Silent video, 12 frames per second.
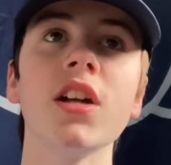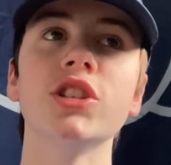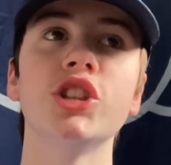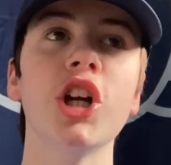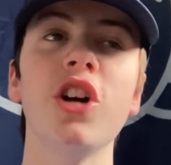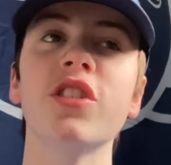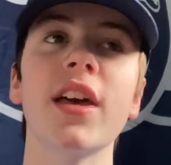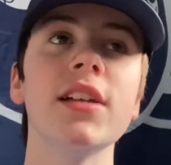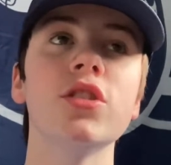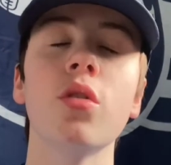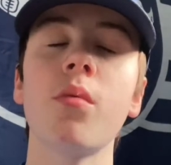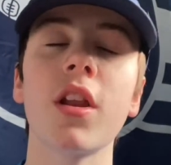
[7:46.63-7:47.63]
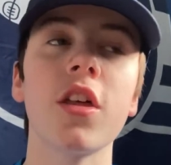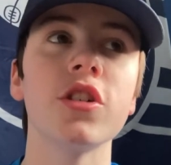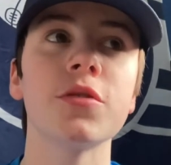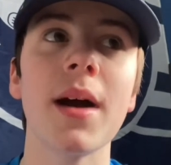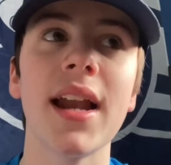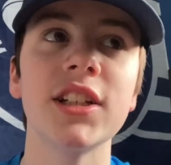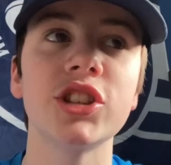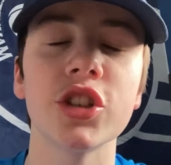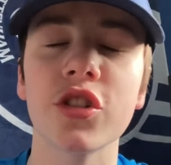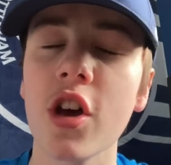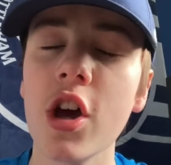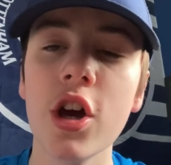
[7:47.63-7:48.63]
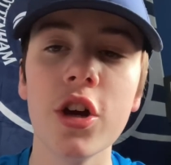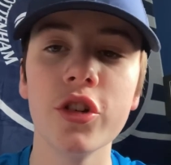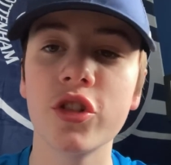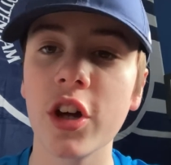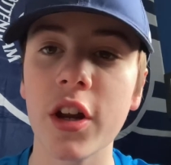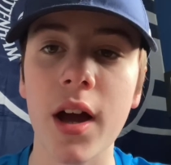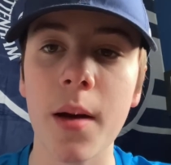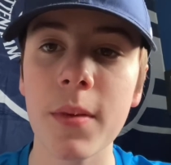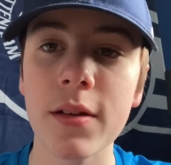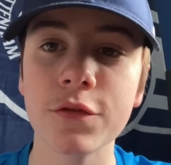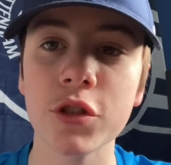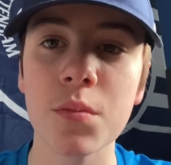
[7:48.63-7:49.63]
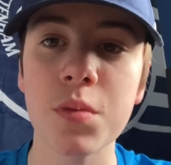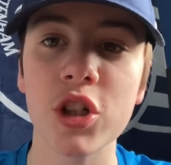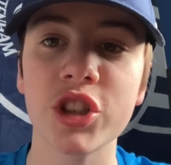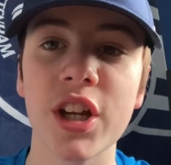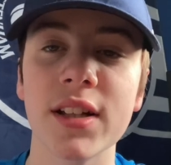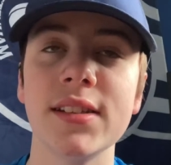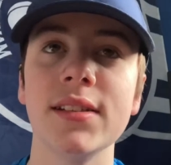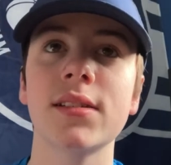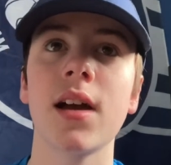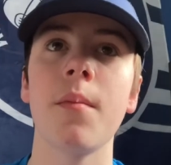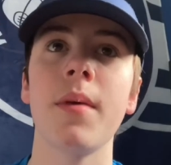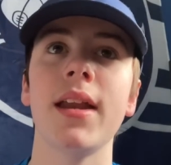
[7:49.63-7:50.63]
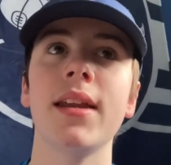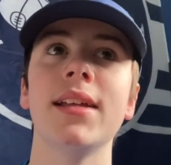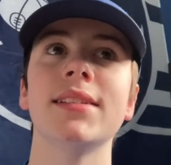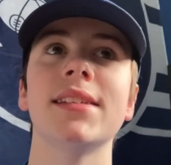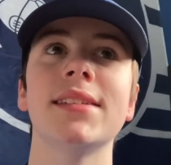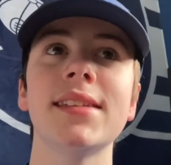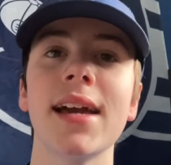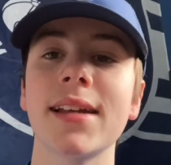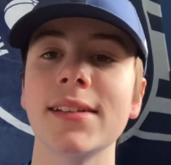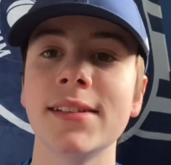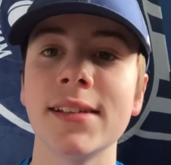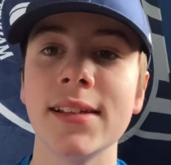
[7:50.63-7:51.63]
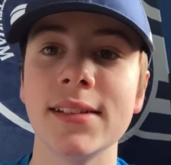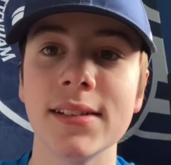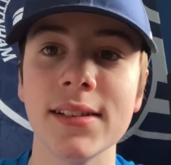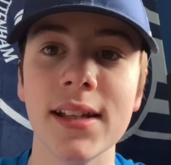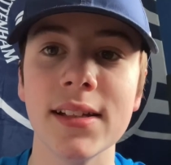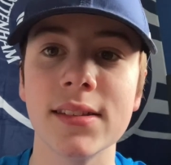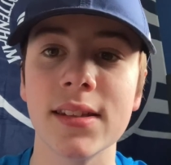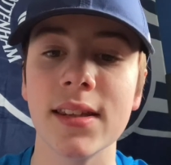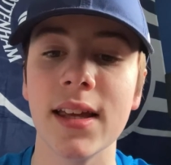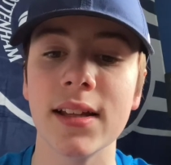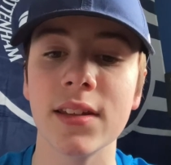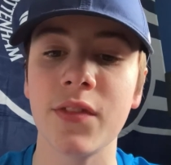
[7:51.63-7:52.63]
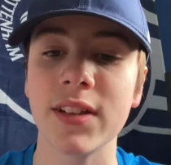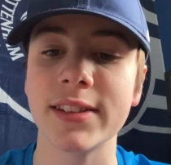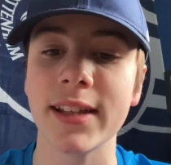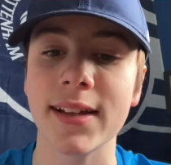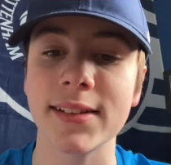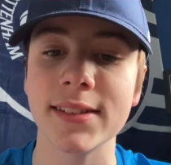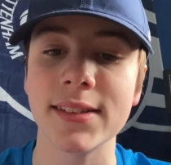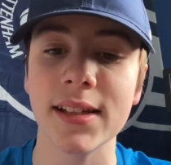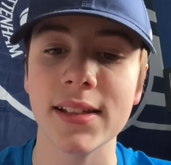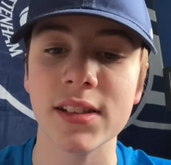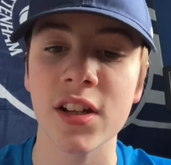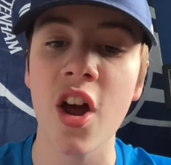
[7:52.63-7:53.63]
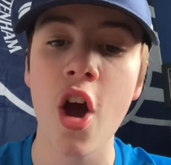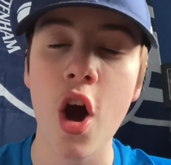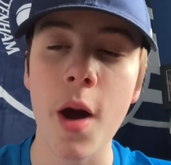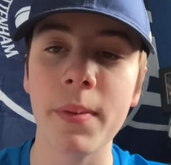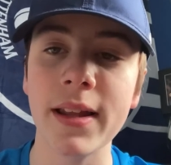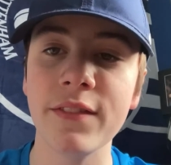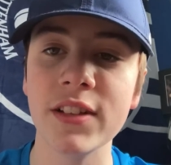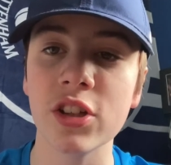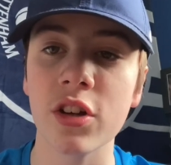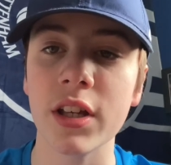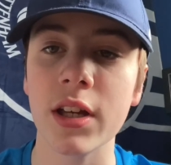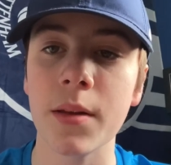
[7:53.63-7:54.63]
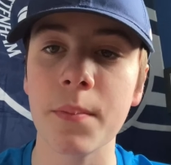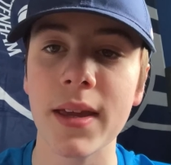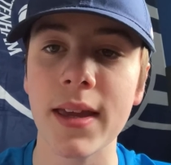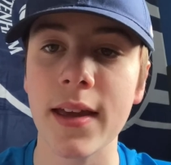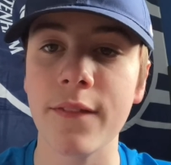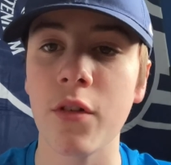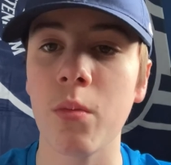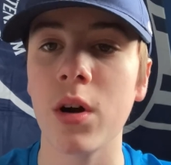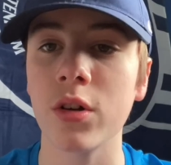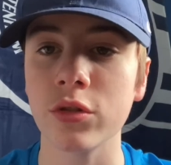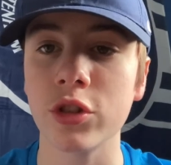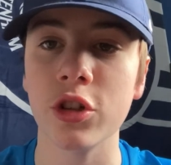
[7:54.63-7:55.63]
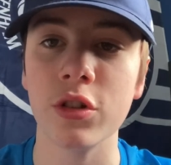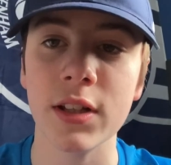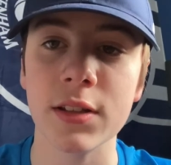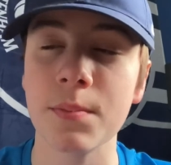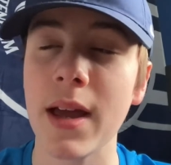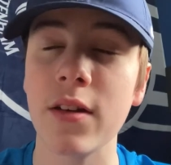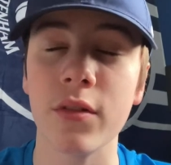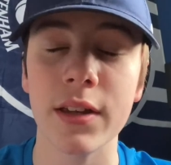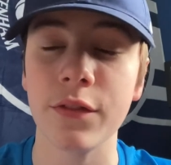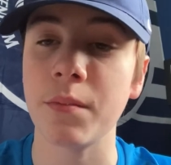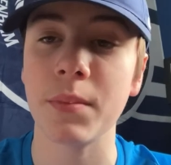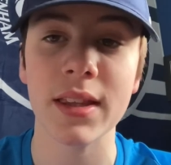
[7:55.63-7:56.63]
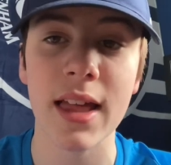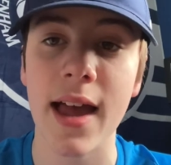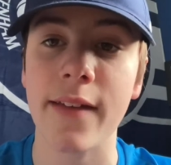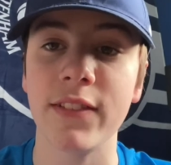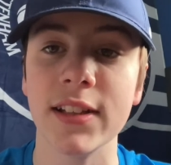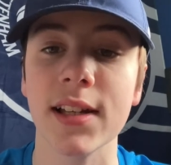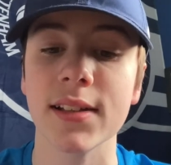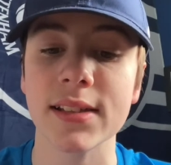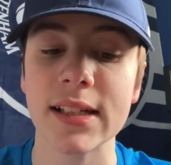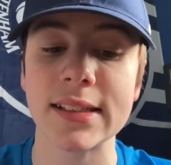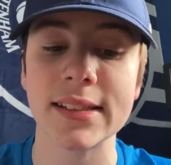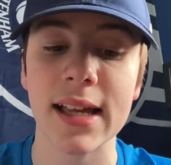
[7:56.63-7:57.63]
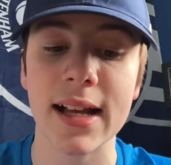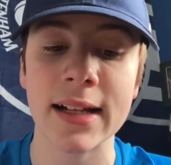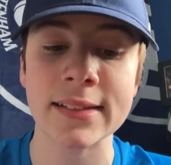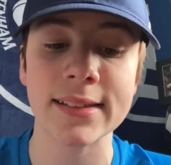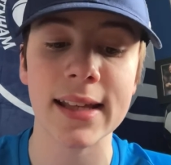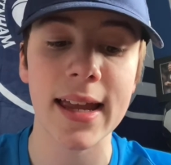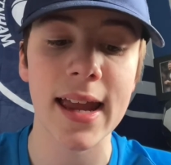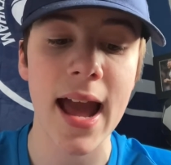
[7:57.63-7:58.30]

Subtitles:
Jose is not one of those managers who's going to come in for a project. He's come in, it's his second season, near to the end of his second season. I believe he's only going to be here for 1 or 2 years. May not even be that if he does get the sack, as I say.